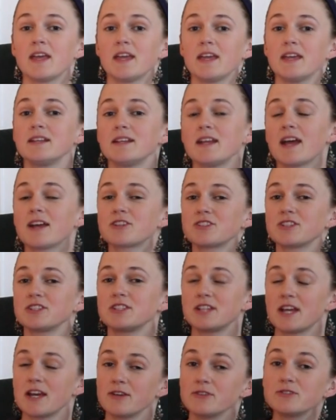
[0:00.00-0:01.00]
it actually
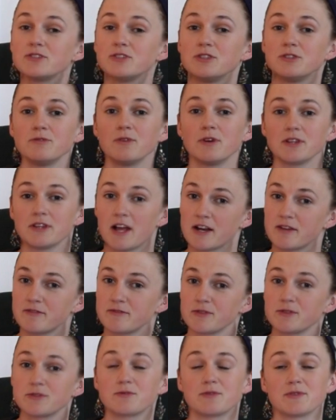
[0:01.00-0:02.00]
tells you a lot of
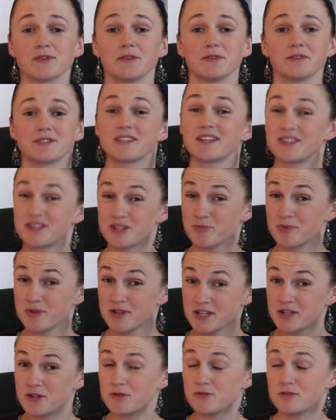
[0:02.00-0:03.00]
those results, and they're
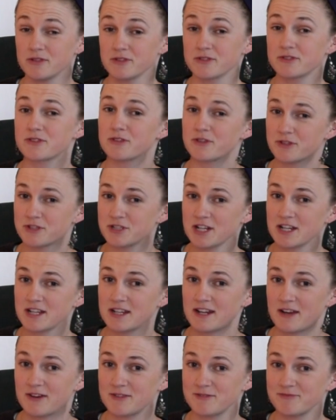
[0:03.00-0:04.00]
pretty cool, so go check
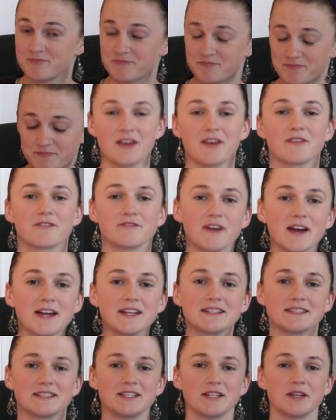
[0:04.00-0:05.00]
it out.
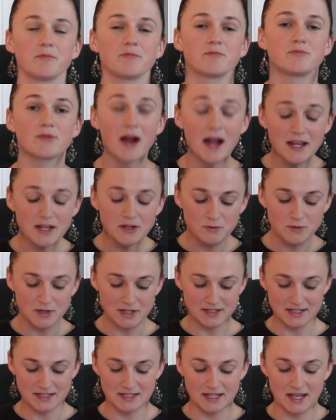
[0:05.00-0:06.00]
Finally, Brian
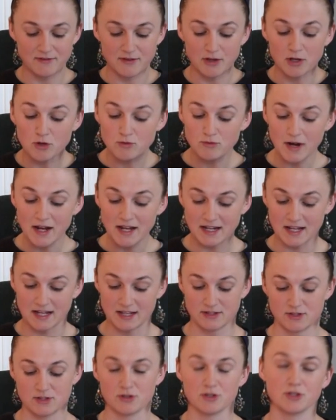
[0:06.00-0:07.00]
Willett gave a great
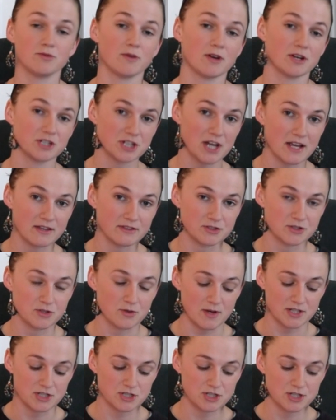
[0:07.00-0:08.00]
answer to our challenge
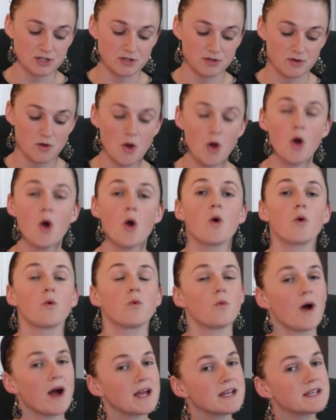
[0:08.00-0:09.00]
question.
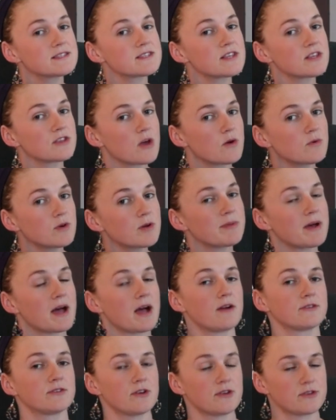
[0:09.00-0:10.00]
Why is the lower
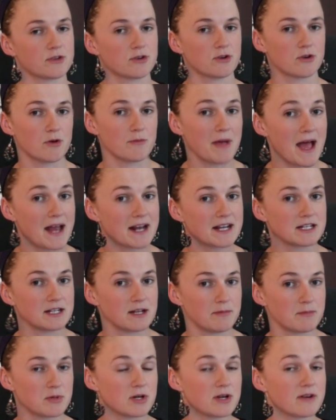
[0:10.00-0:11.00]
bound on the chromatic
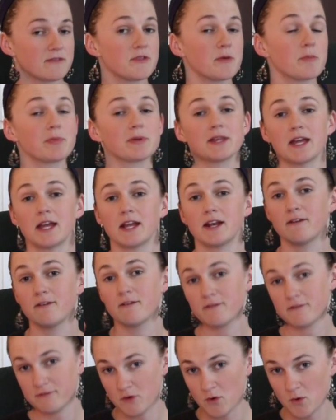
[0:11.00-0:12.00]
number of the plane
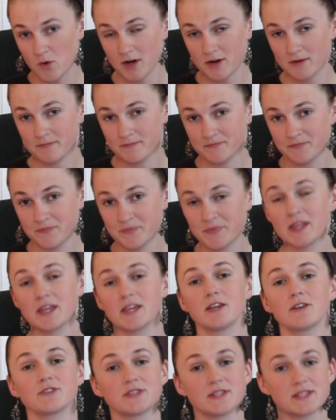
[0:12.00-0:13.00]
four?
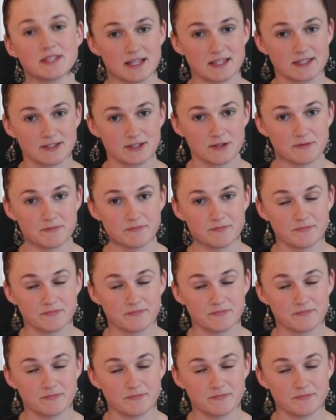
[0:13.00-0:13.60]
Here's his answer.